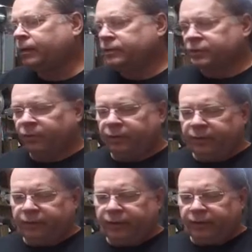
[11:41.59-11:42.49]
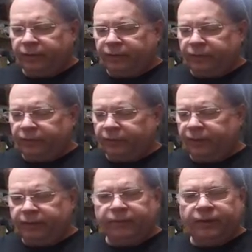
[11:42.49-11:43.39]
So what we've gone over,
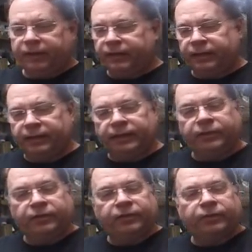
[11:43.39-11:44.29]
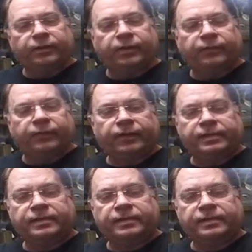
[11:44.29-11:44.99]
even though I didn't need to do it on these